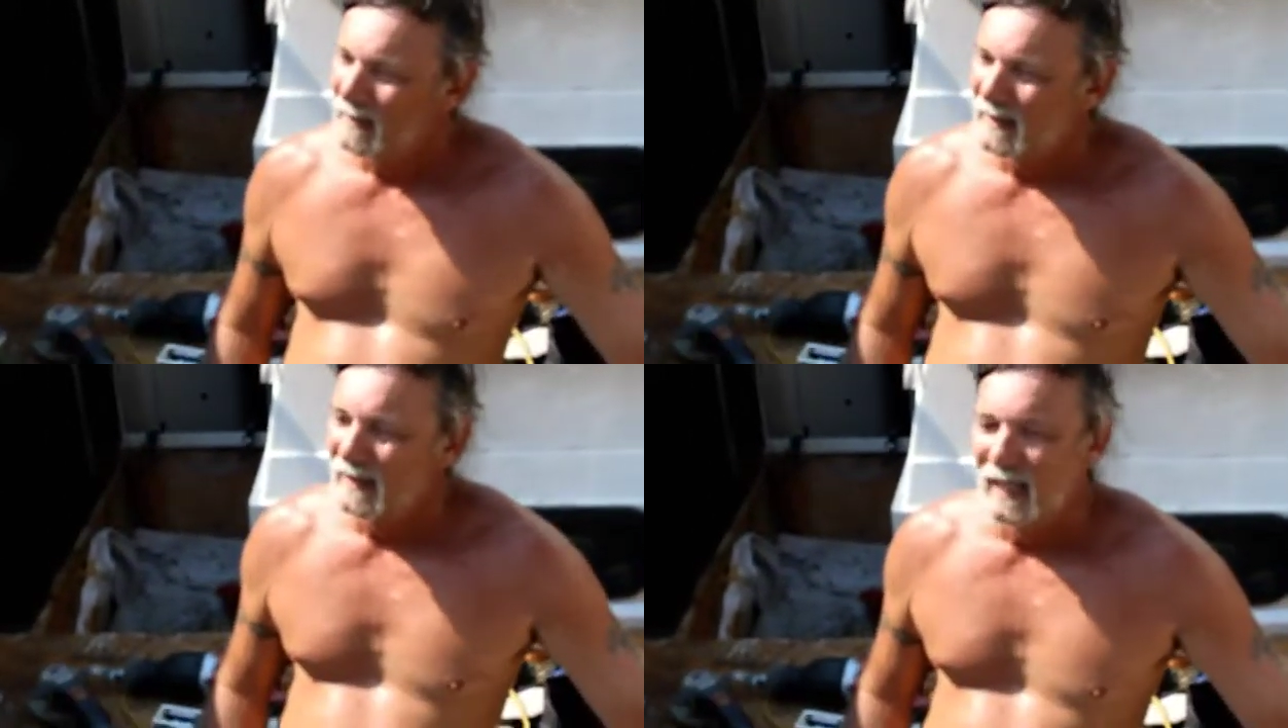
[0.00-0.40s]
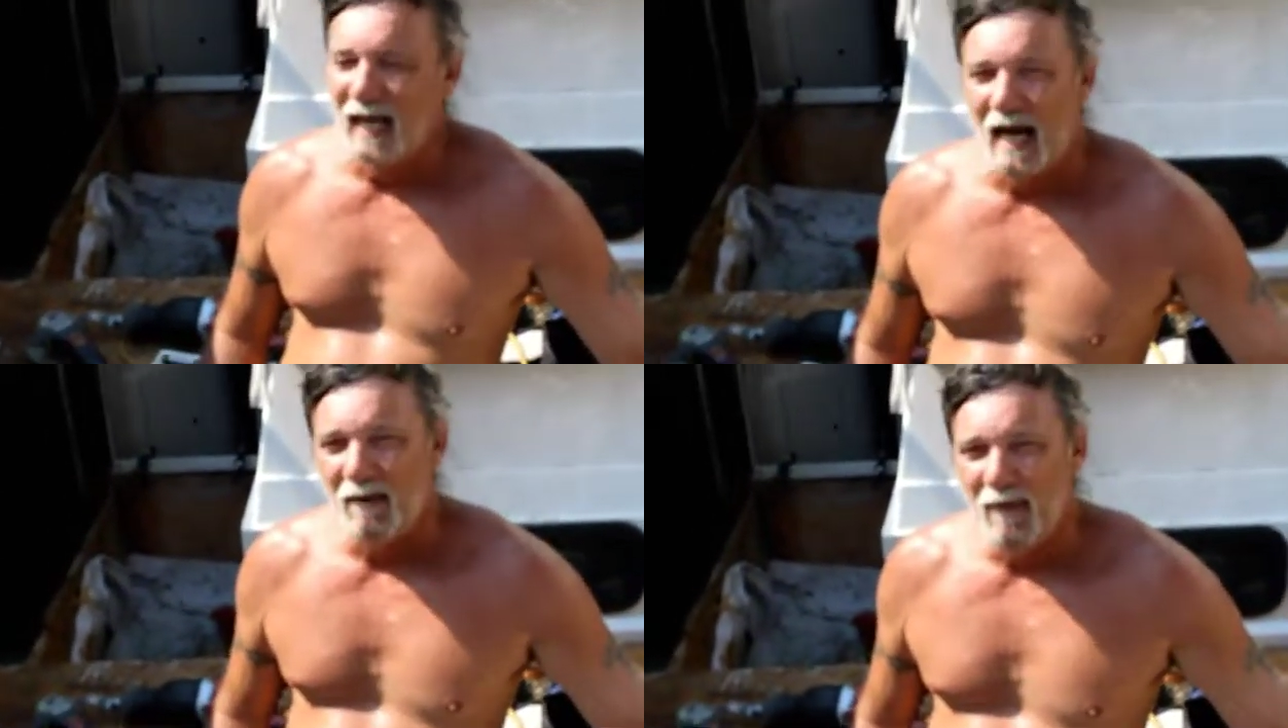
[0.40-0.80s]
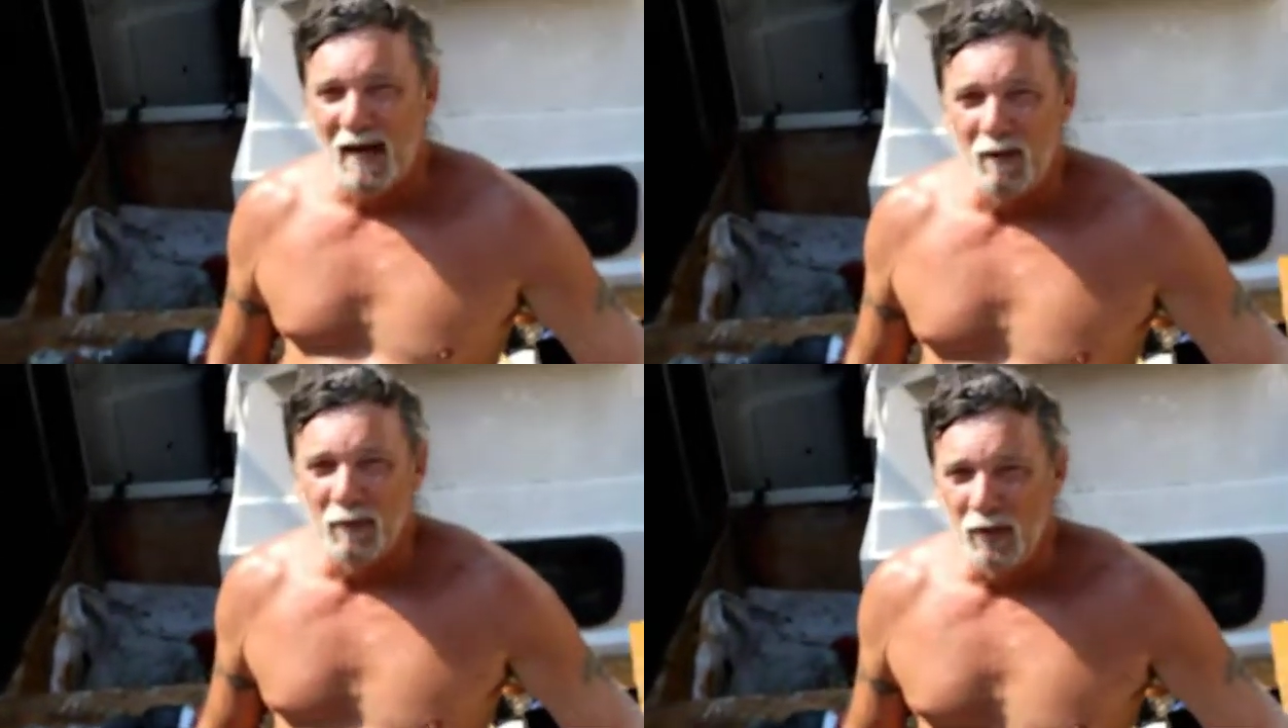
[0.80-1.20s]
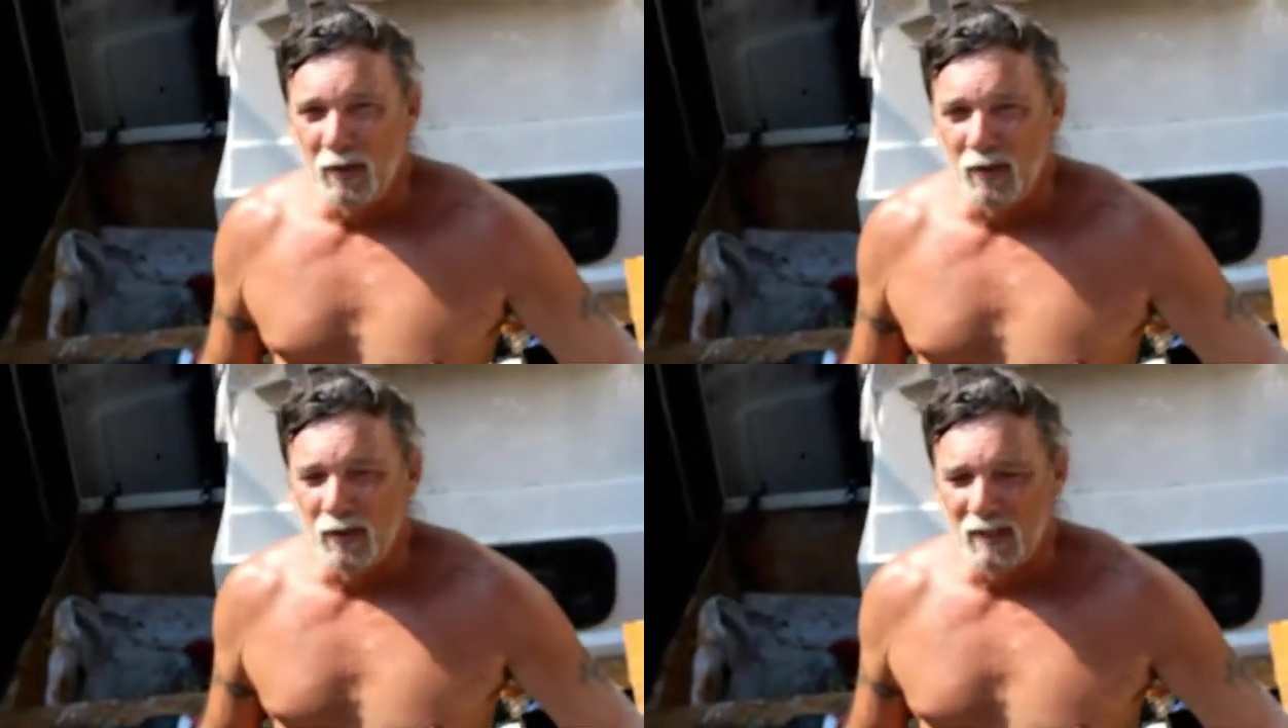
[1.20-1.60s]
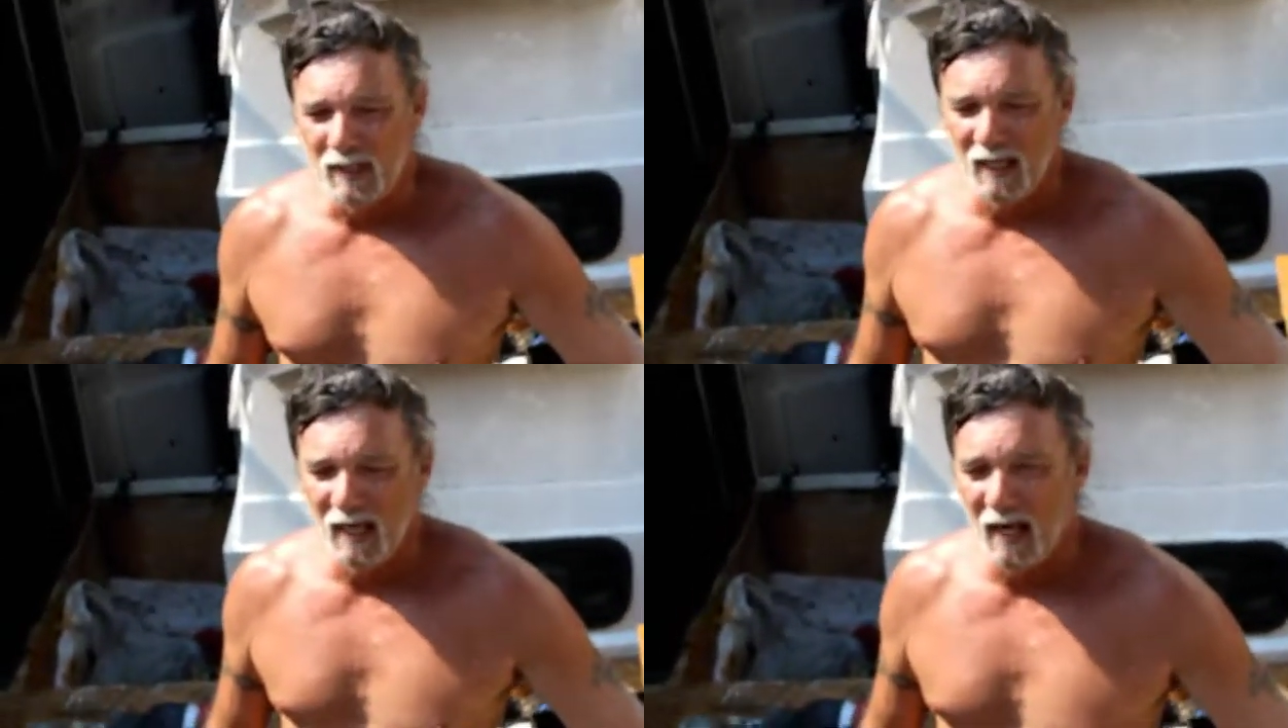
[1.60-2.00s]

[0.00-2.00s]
Well, yeah, I buy them used.